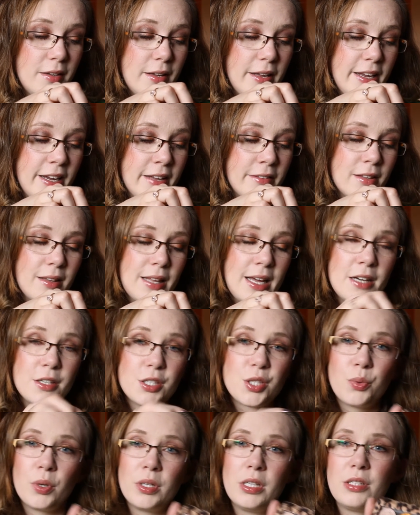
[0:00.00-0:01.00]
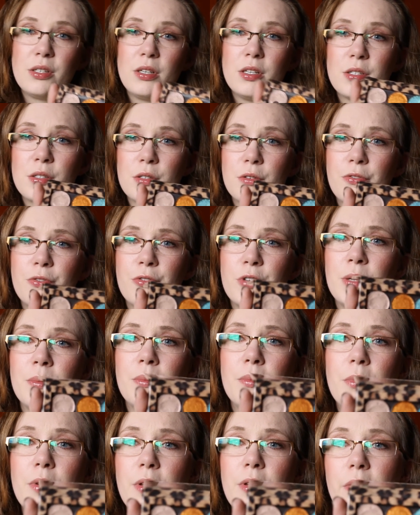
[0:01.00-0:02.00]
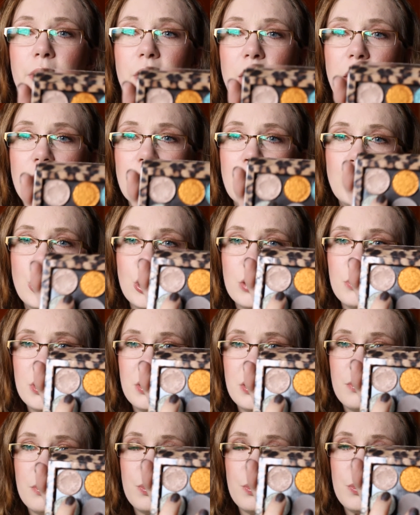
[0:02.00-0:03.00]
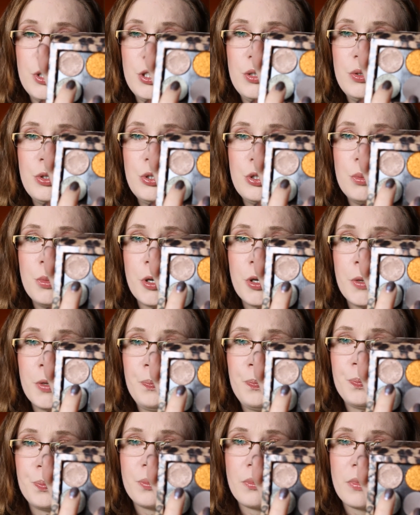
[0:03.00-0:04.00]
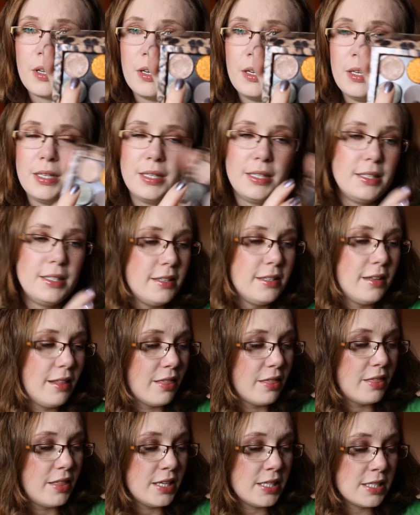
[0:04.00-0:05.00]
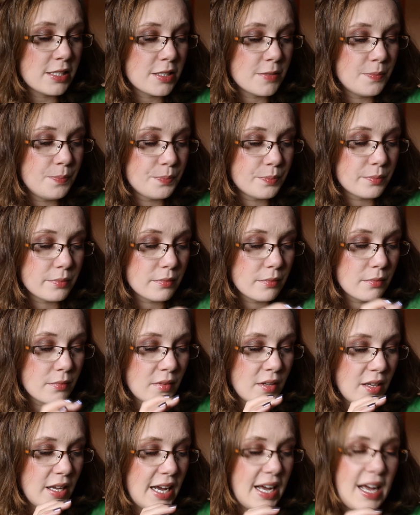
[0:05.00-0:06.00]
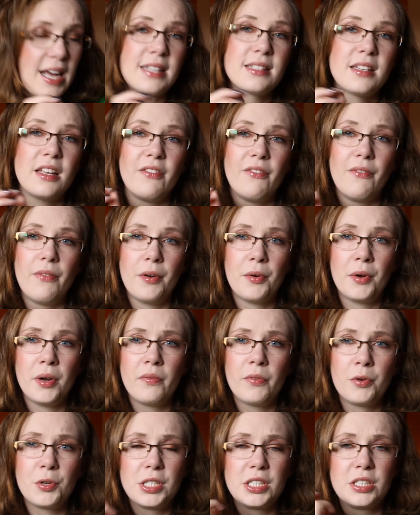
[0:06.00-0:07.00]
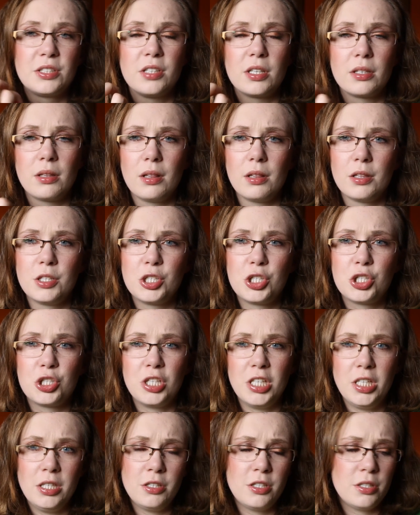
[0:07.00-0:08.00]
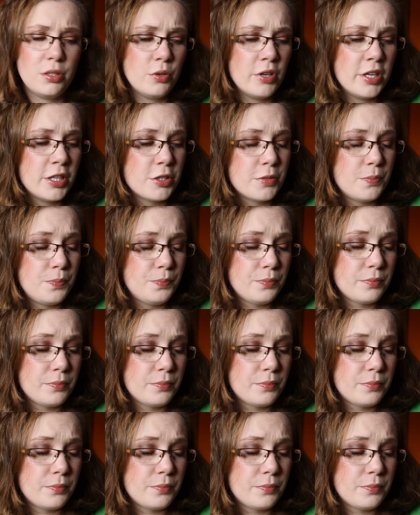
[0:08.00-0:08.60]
And the last one is also from the German YouTuber. This has a very, very subtle sheen to it